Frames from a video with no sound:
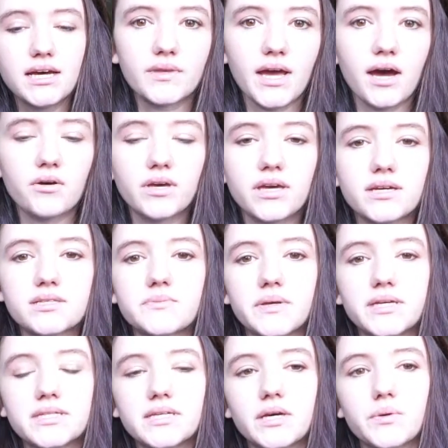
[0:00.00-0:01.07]
How he
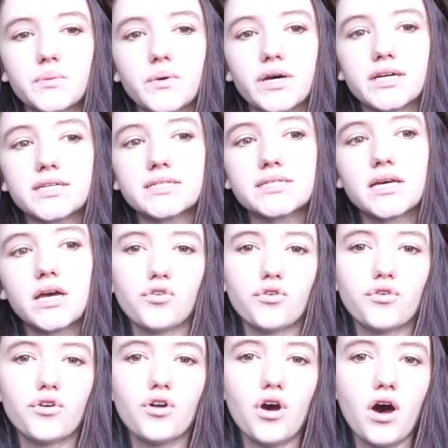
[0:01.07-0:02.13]
explained it was,
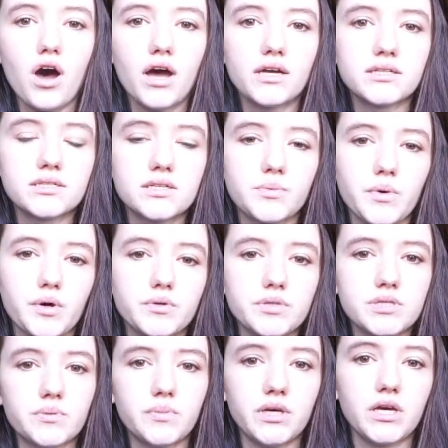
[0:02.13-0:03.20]
you're not
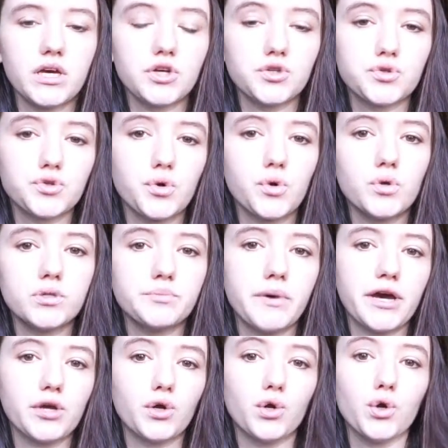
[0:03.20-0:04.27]
supposed to be controlled
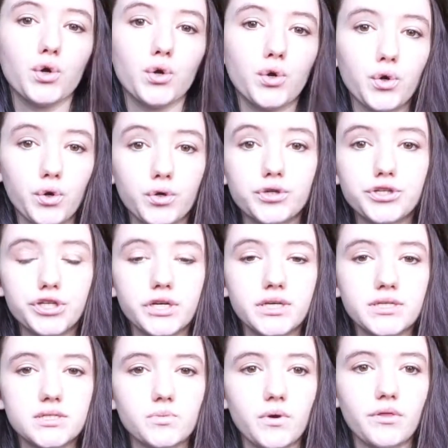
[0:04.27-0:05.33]
by your
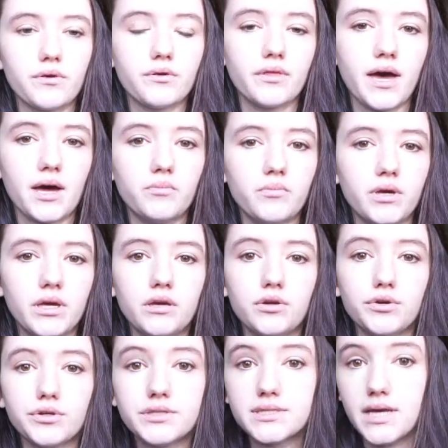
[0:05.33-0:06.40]
urges, whether that be
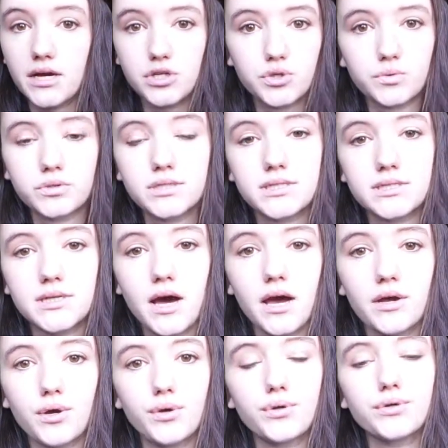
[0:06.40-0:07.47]
your sexual
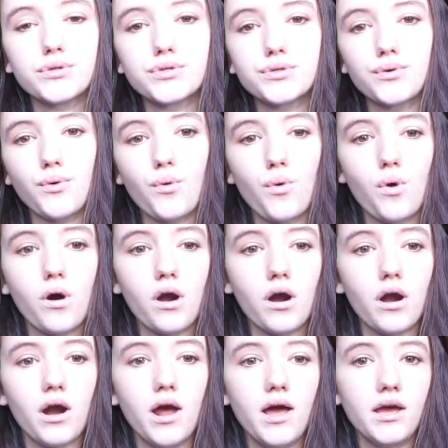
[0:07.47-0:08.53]
desires
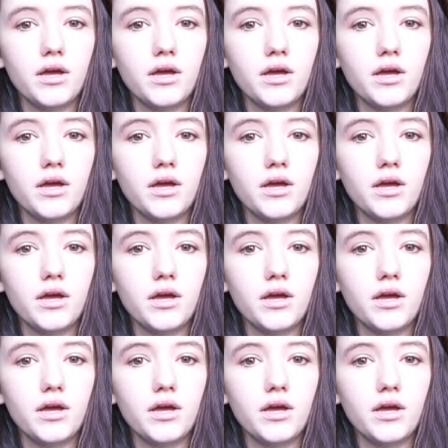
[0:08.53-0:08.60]
or